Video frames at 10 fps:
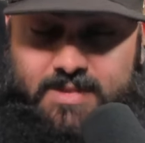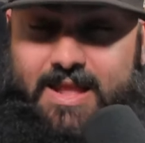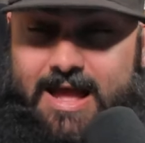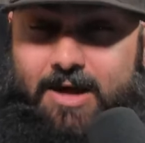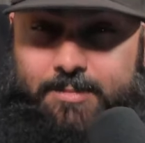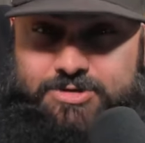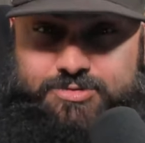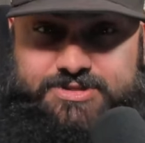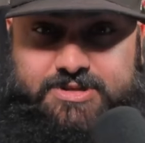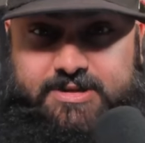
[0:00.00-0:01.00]
how much
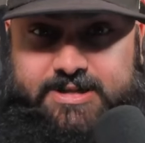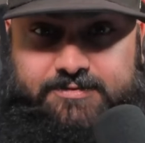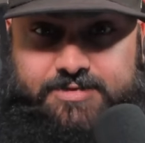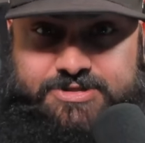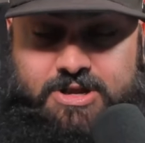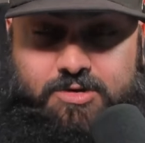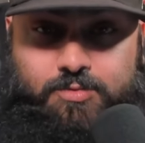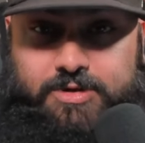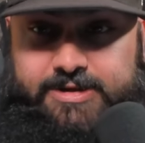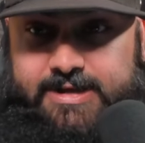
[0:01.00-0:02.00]
we saw Davis
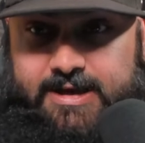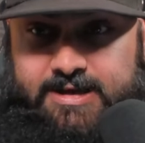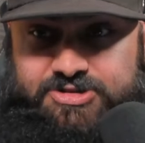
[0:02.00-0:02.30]
really